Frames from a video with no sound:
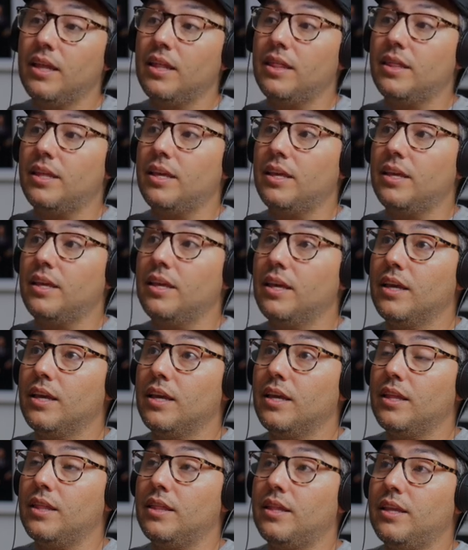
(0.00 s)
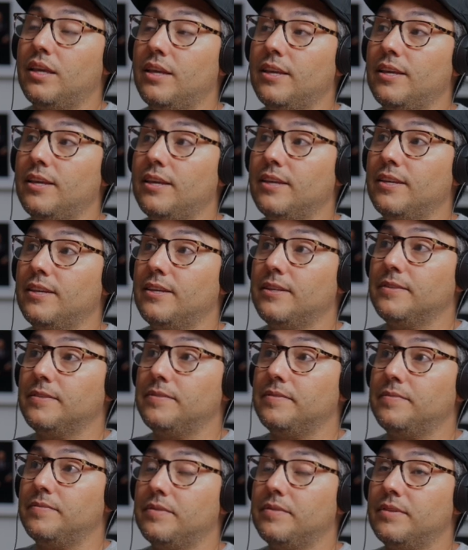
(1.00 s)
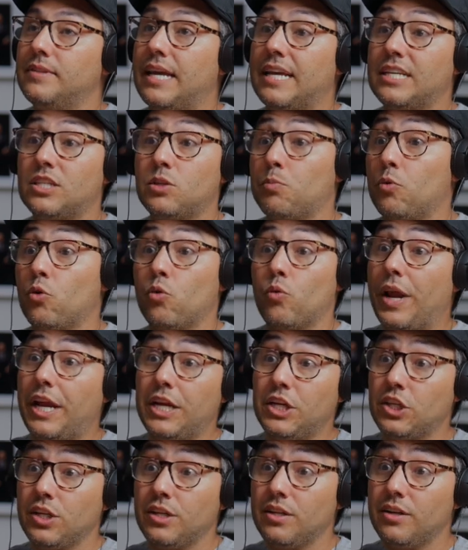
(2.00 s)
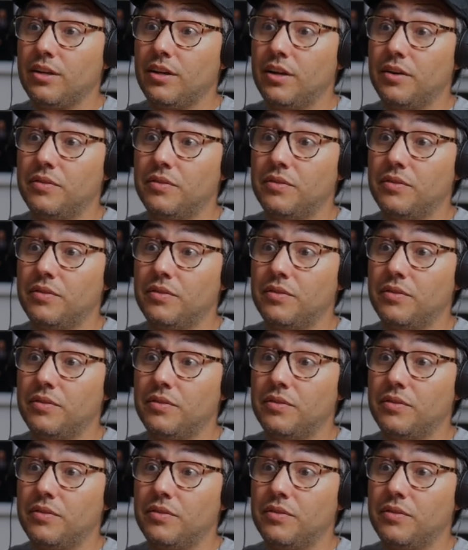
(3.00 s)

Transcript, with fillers: the the desperation